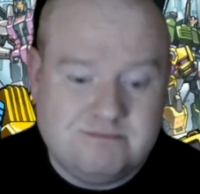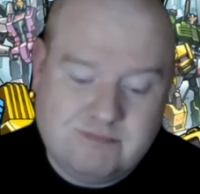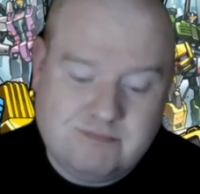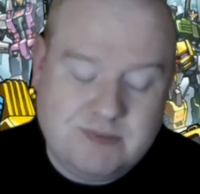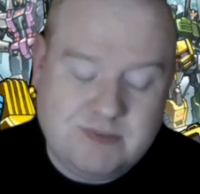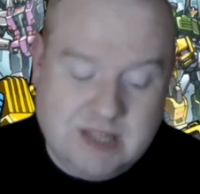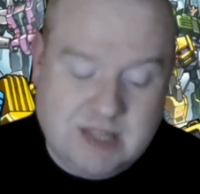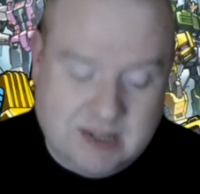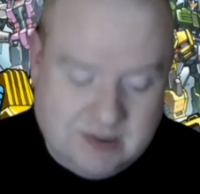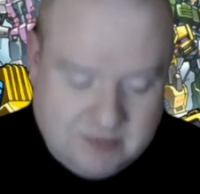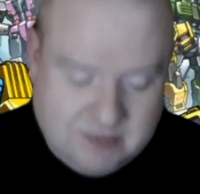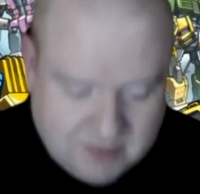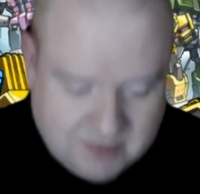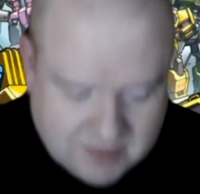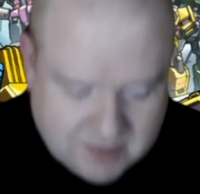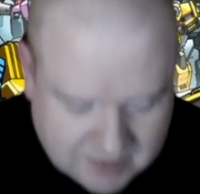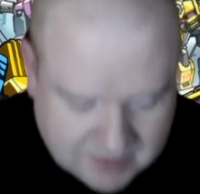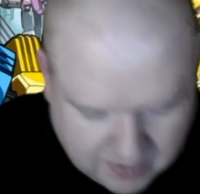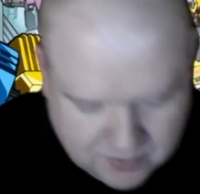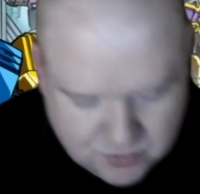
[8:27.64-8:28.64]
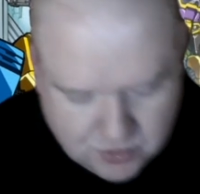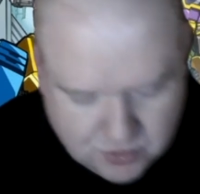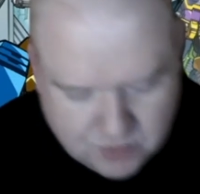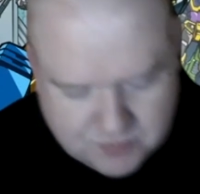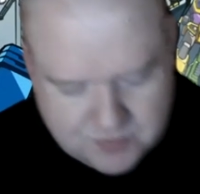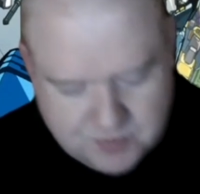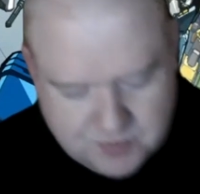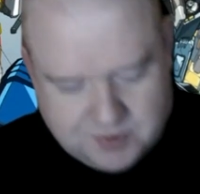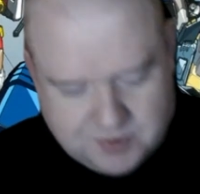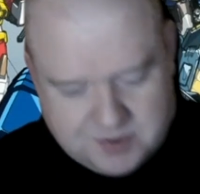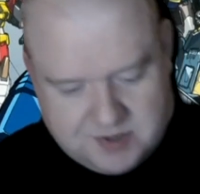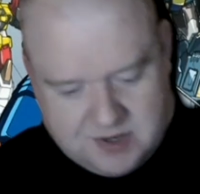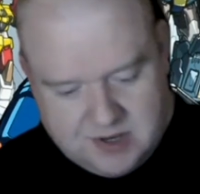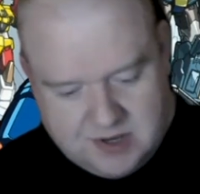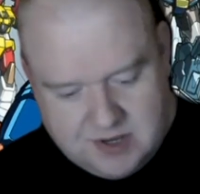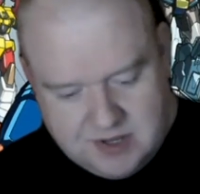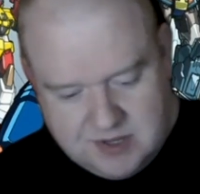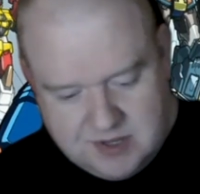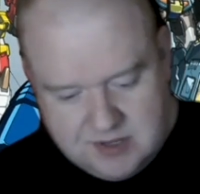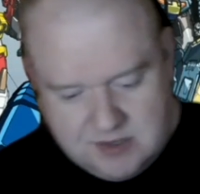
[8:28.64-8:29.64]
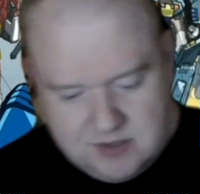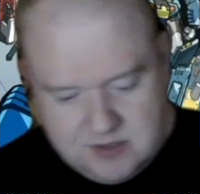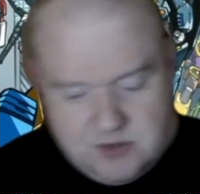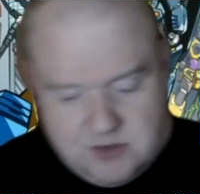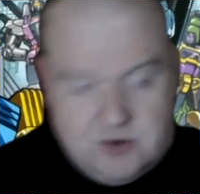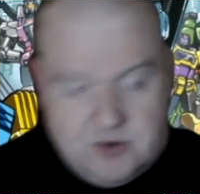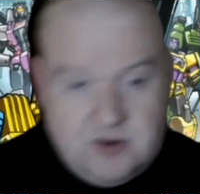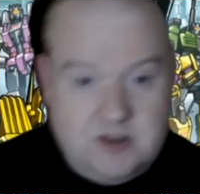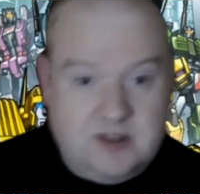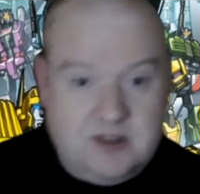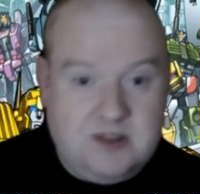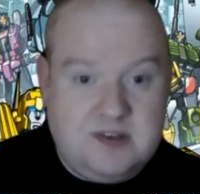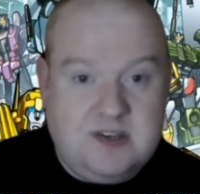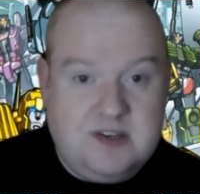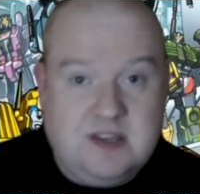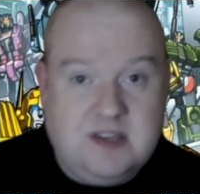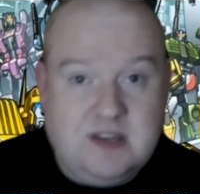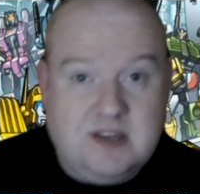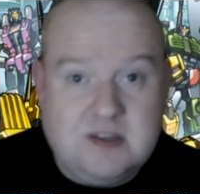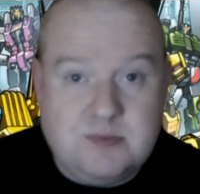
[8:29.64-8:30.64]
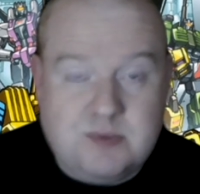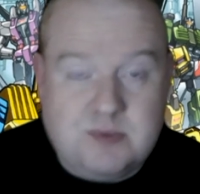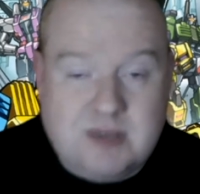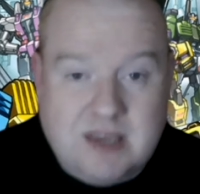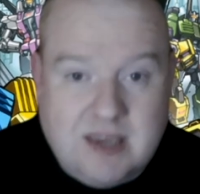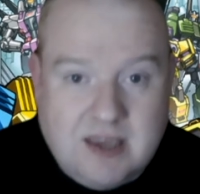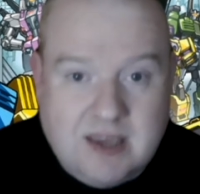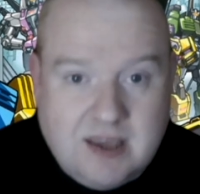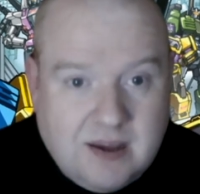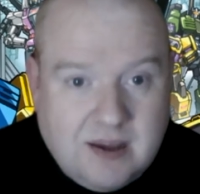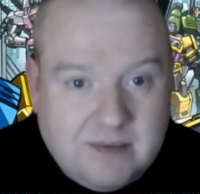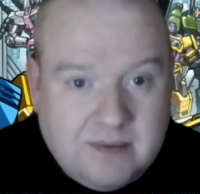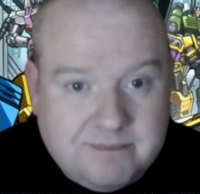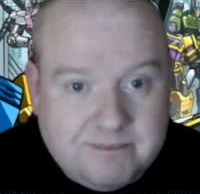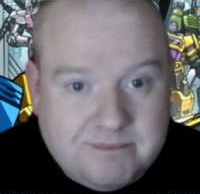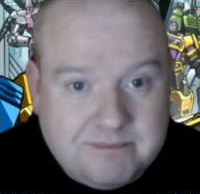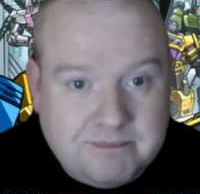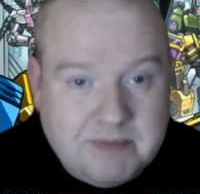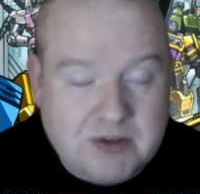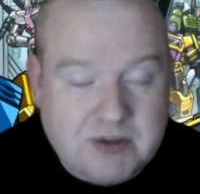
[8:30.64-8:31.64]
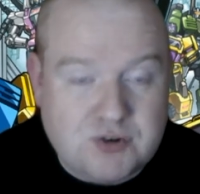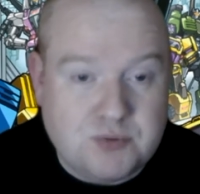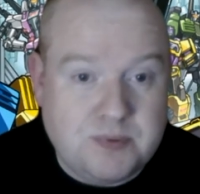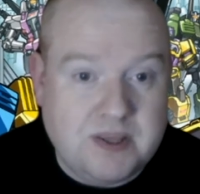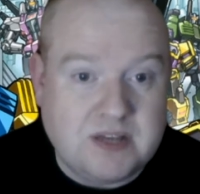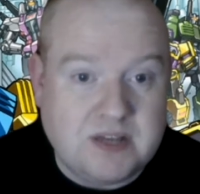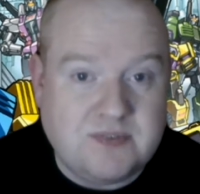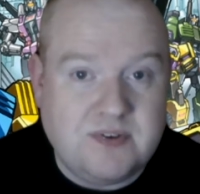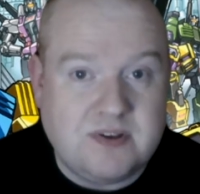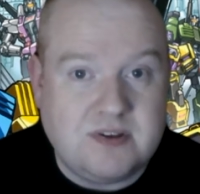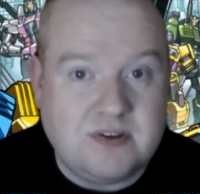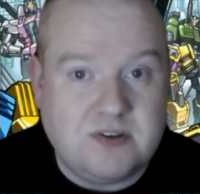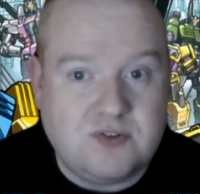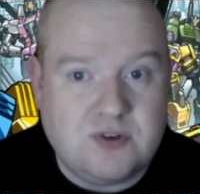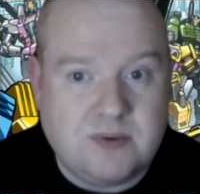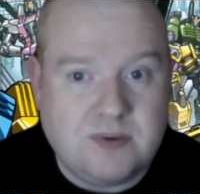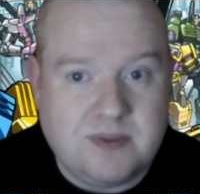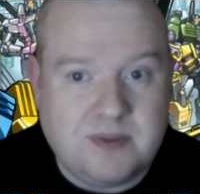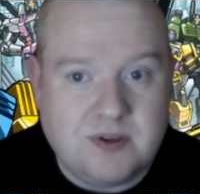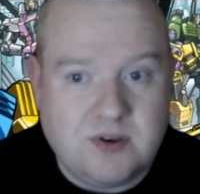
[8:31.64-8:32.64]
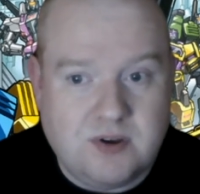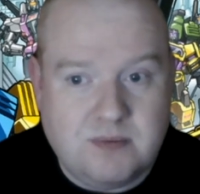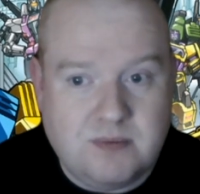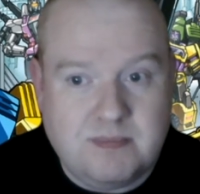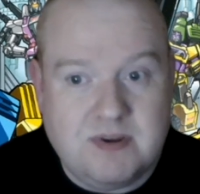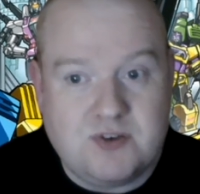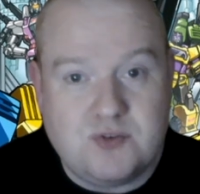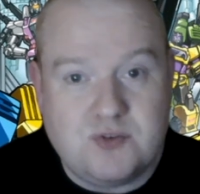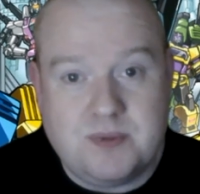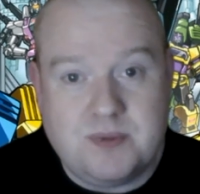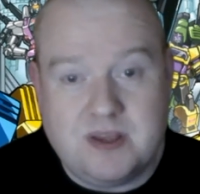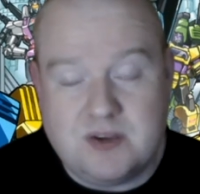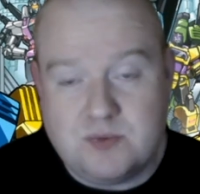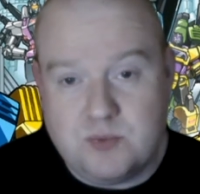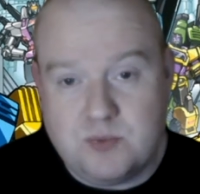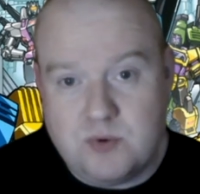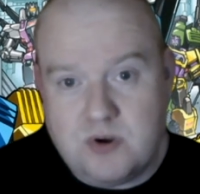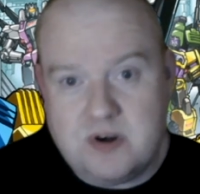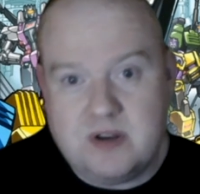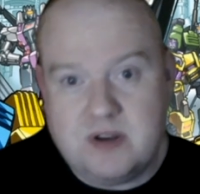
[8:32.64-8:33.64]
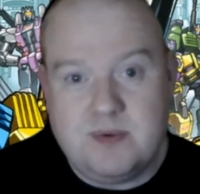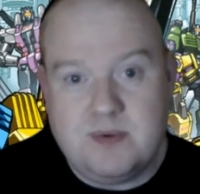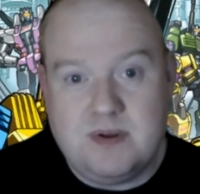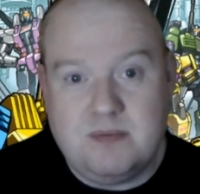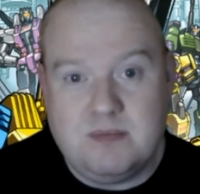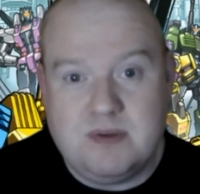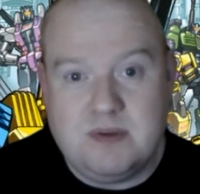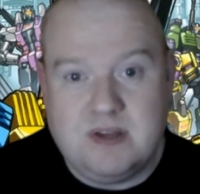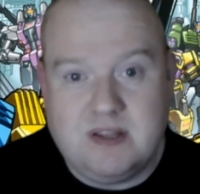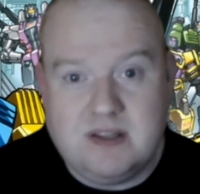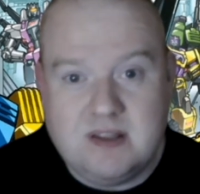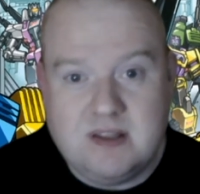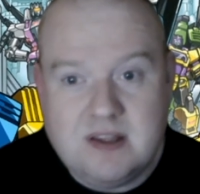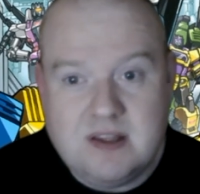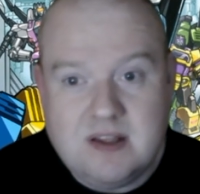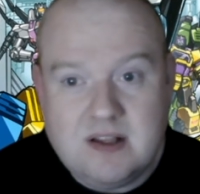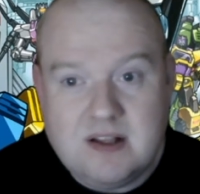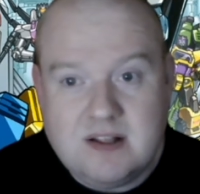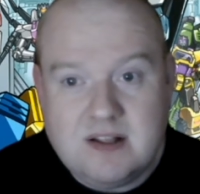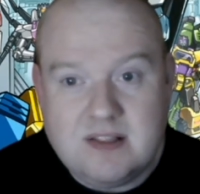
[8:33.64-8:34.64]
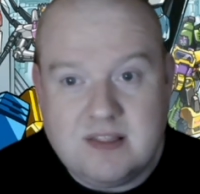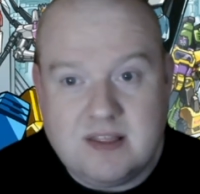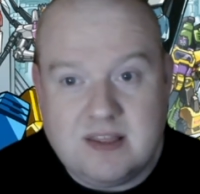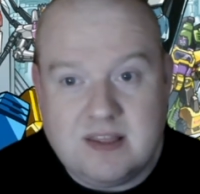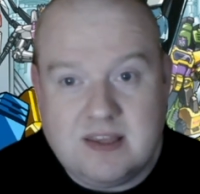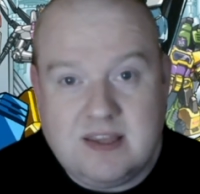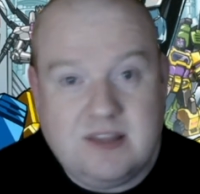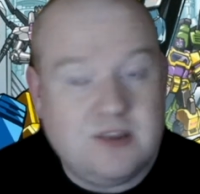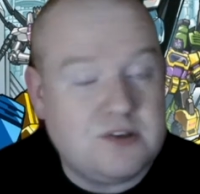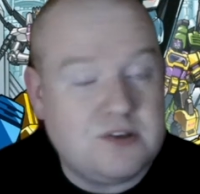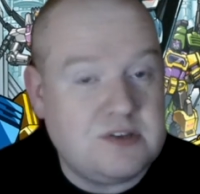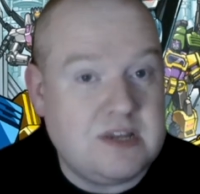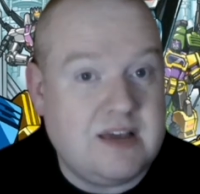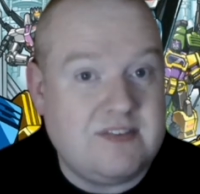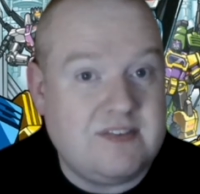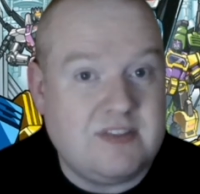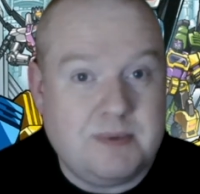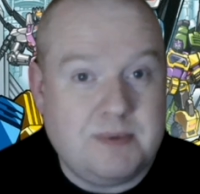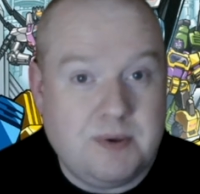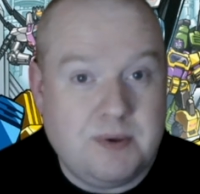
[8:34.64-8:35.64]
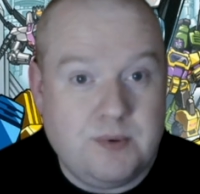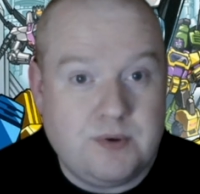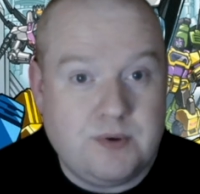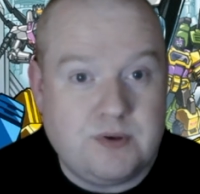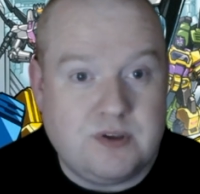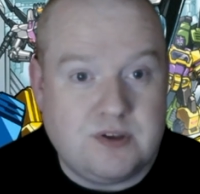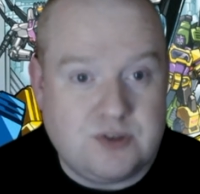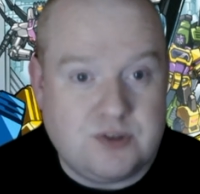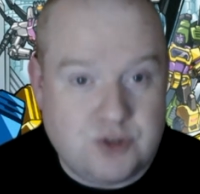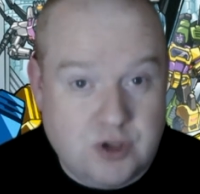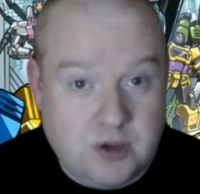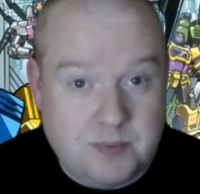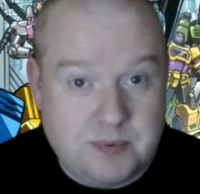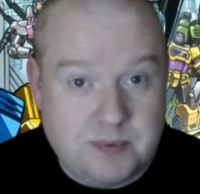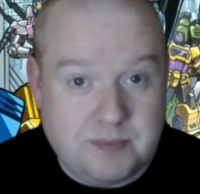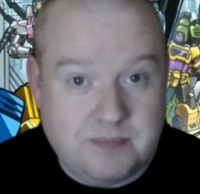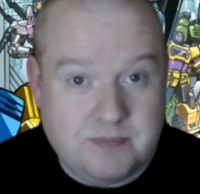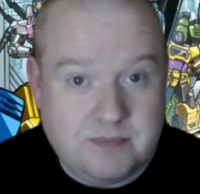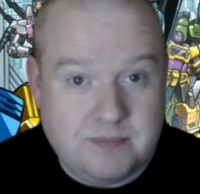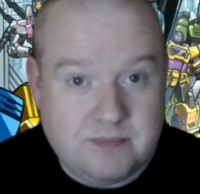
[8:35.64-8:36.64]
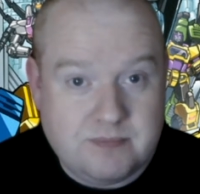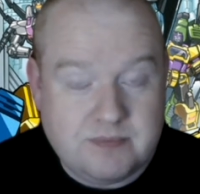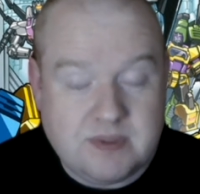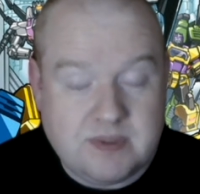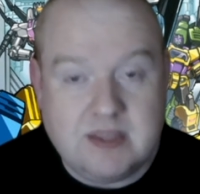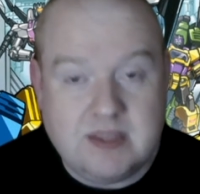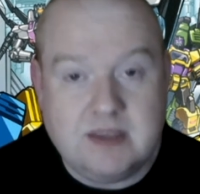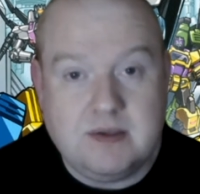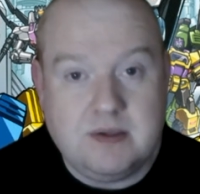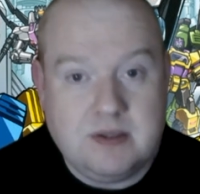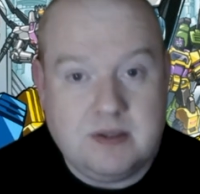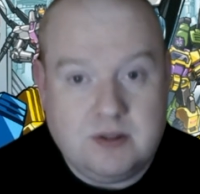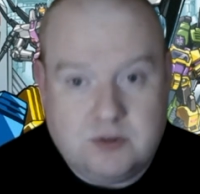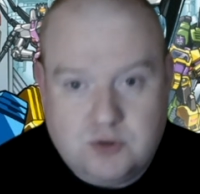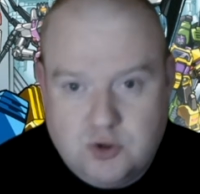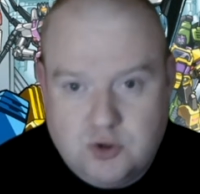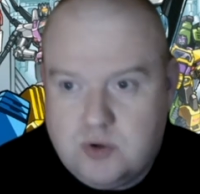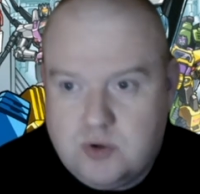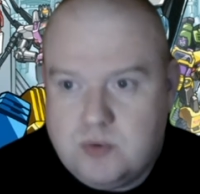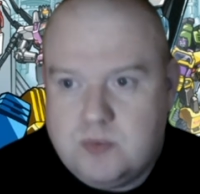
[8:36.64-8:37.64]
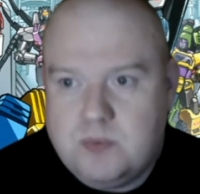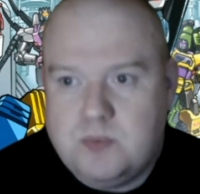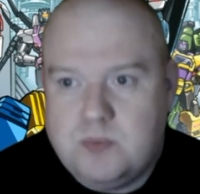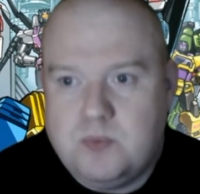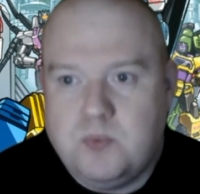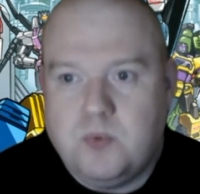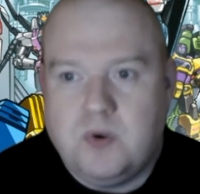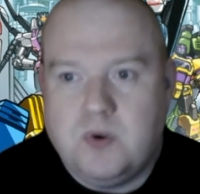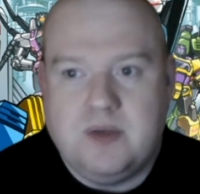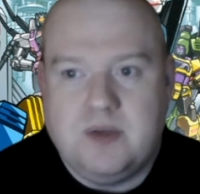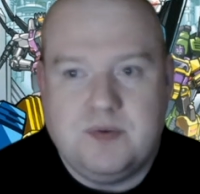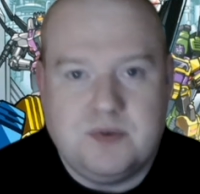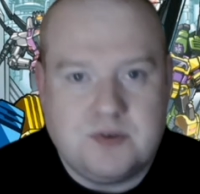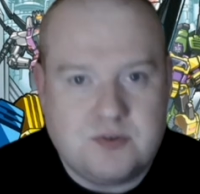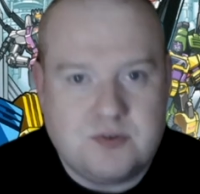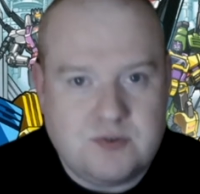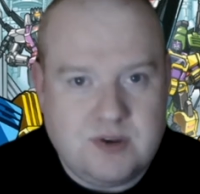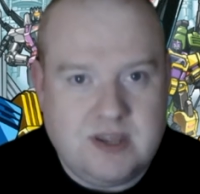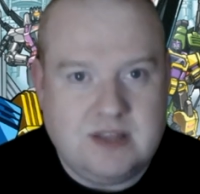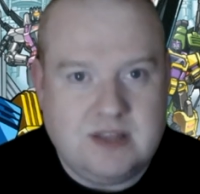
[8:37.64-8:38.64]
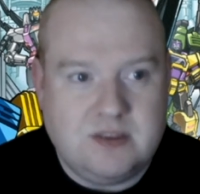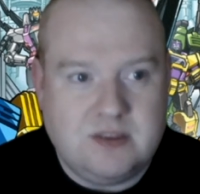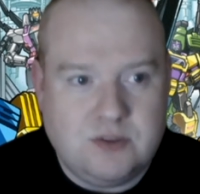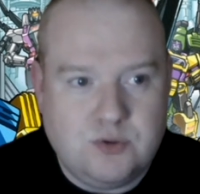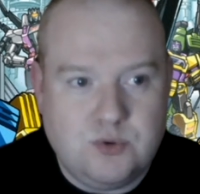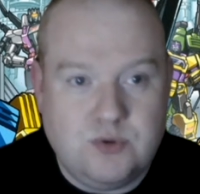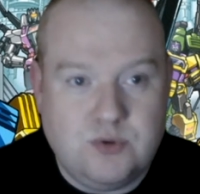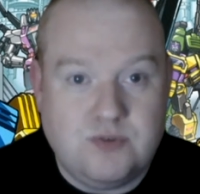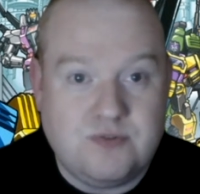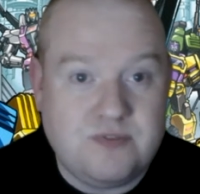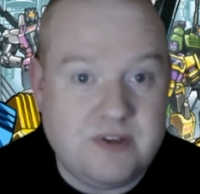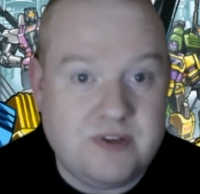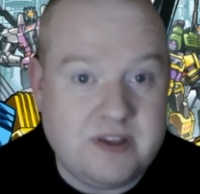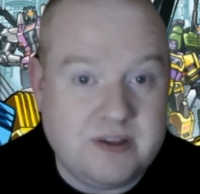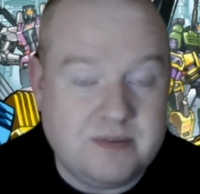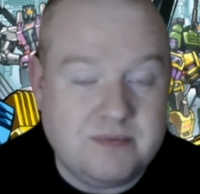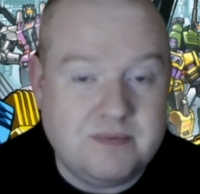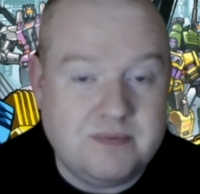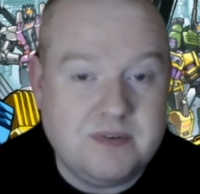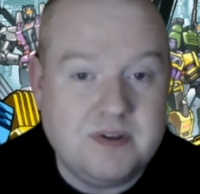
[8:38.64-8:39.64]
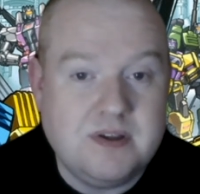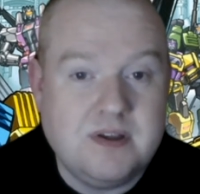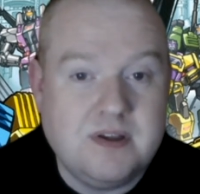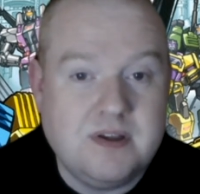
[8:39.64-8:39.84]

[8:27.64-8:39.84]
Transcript: We didn't. So of course, during the series, we get Metroplex versus Triptychon. Metroplex warning Windblade that he doesn't have the power to stop him. That he'll do what he was created to do and fight him,